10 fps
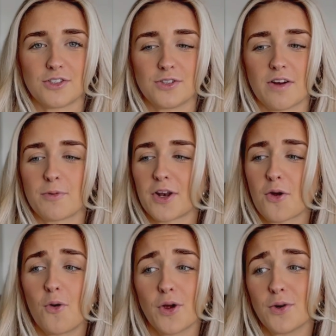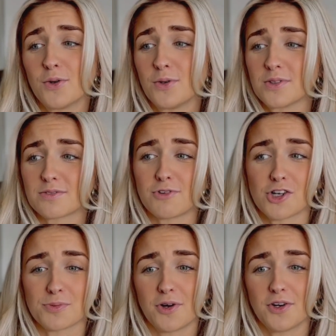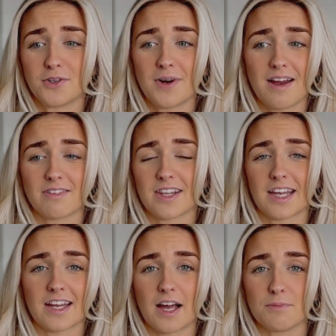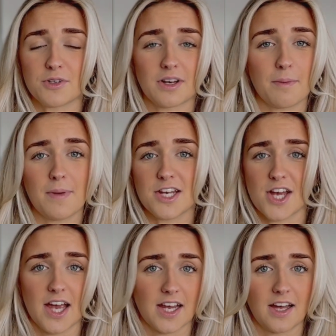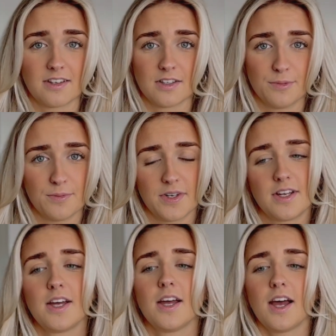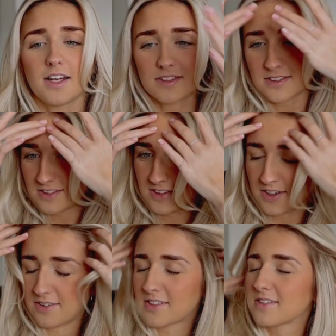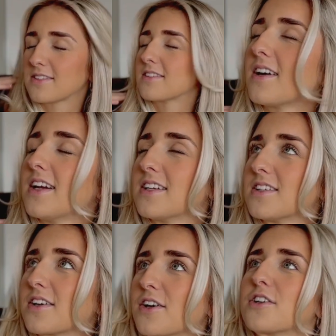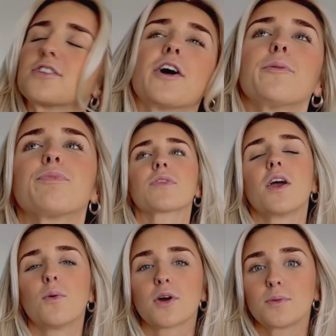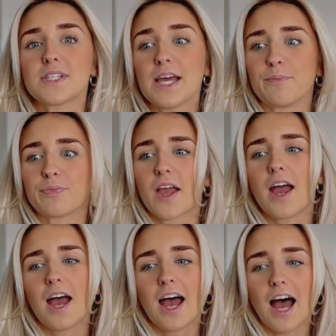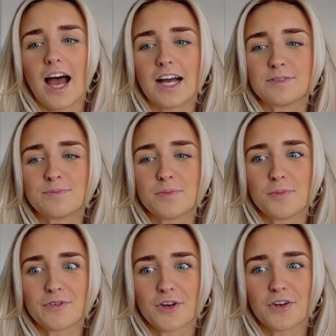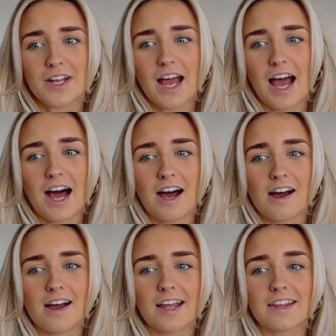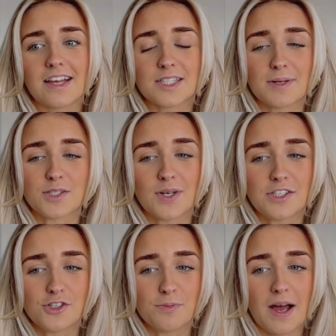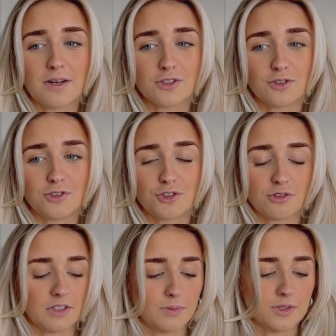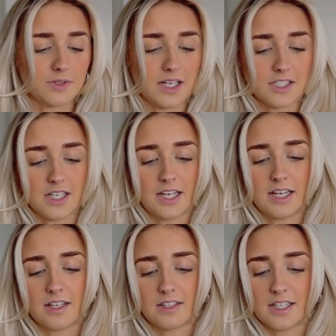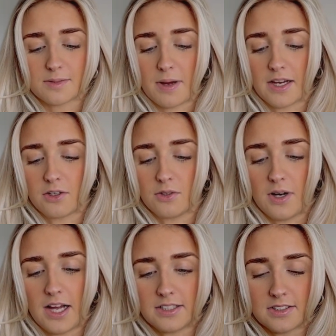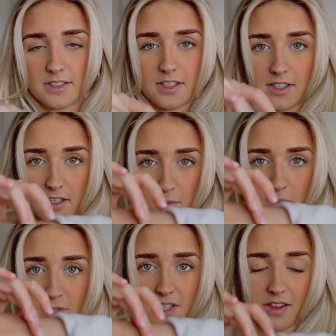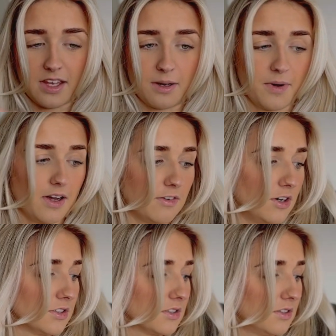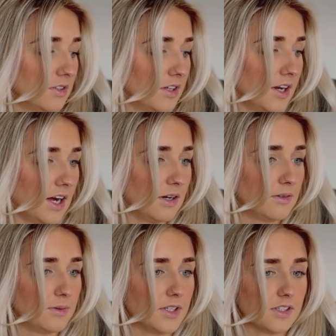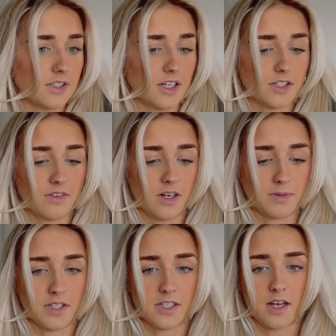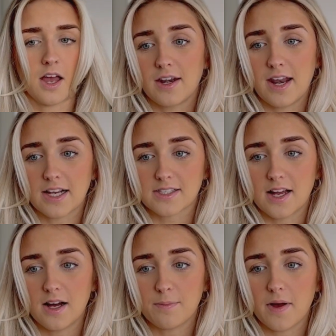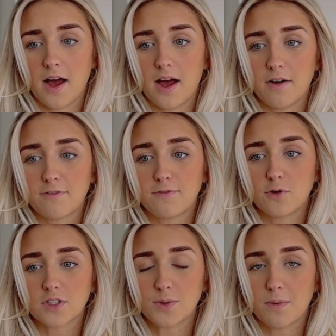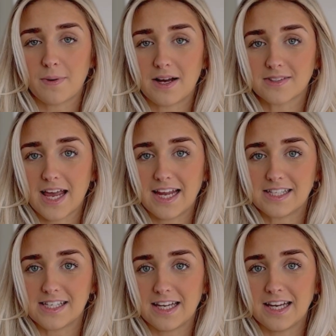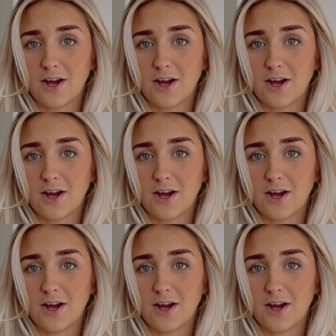bought like oils, rosemary oil, everything. I'm doing like major hair care at the moment, and you know, it is looking good, so what can we say? Moving on, I then spent £22 on jewellery, which was actually this bangle and another one which I think I might have lost on a night out, which is actually really upsetting. Next up, £41.80